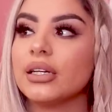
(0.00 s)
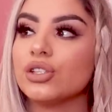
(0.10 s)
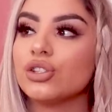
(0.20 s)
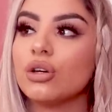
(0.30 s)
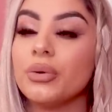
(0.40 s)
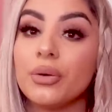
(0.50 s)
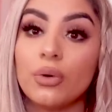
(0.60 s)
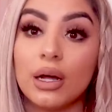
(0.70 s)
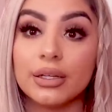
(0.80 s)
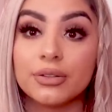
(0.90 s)
like a Zoe
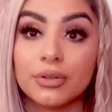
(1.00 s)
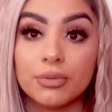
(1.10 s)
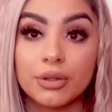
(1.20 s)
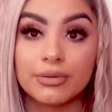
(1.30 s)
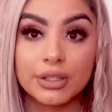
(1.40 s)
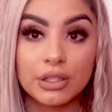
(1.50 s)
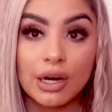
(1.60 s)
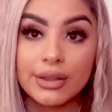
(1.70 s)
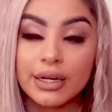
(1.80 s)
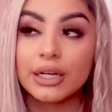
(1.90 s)
wallet from Louis
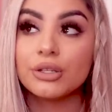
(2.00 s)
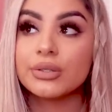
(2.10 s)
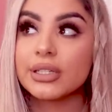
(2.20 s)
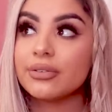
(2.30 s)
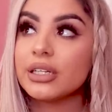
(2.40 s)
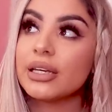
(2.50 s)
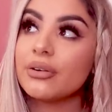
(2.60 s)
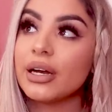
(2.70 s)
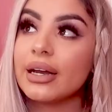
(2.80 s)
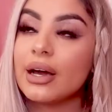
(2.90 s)
Vuitton that I use every day
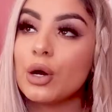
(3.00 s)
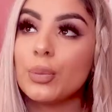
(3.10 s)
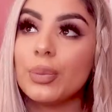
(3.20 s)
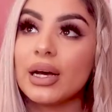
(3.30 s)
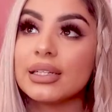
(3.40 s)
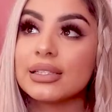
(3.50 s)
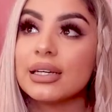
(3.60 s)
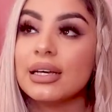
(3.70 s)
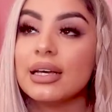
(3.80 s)
right now, but